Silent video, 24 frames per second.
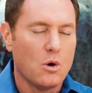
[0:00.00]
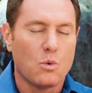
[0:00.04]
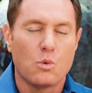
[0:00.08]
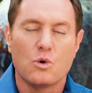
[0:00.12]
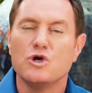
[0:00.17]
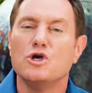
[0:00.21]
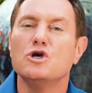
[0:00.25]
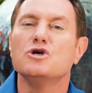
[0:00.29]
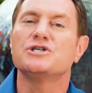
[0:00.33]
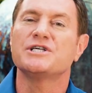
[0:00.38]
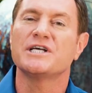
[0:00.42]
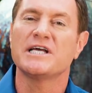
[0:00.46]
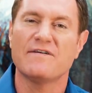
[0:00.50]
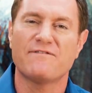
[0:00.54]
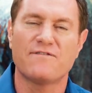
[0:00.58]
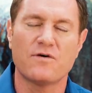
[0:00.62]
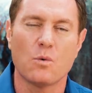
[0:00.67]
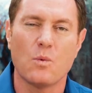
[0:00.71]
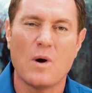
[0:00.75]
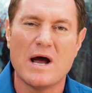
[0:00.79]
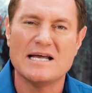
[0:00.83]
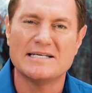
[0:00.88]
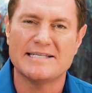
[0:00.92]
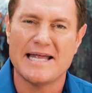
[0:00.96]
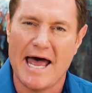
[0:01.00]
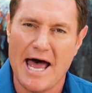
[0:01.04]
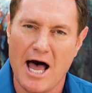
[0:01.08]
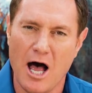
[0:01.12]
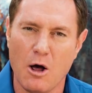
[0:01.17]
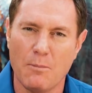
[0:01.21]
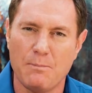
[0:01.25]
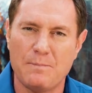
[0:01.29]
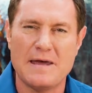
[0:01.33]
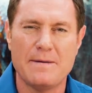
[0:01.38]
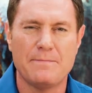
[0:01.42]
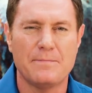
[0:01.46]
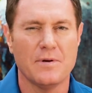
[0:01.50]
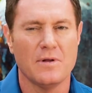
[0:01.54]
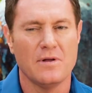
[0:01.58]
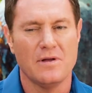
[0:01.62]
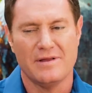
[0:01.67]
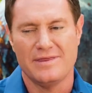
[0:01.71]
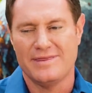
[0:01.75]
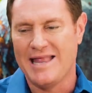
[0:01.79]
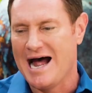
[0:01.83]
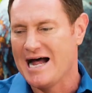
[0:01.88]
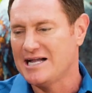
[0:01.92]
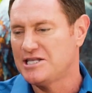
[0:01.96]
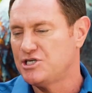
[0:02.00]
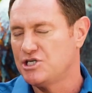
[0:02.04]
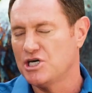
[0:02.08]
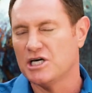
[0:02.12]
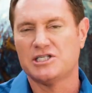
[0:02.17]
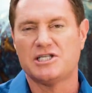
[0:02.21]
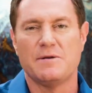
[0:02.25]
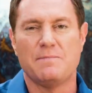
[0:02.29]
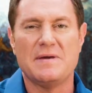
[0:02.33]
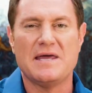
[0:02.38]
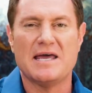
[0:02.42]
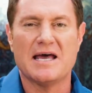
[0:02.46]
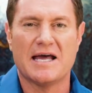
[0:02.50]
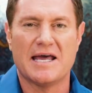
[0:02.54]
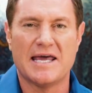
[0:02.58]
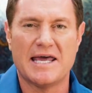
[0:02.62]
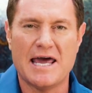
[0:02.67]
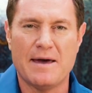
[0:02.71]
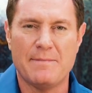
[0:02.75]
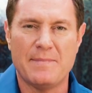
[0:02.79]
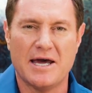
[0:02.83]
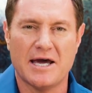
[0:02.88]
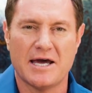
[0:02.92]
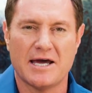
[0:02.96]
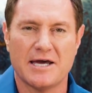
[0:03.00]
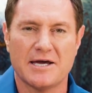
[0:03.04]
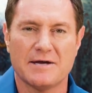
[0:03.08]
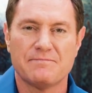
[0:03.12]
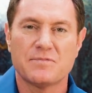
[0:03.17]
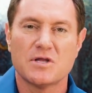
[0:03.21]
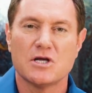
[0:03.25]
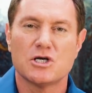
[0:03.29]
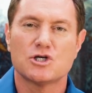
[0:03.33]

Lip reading: using it for ways to help people, not just to be a gimmick.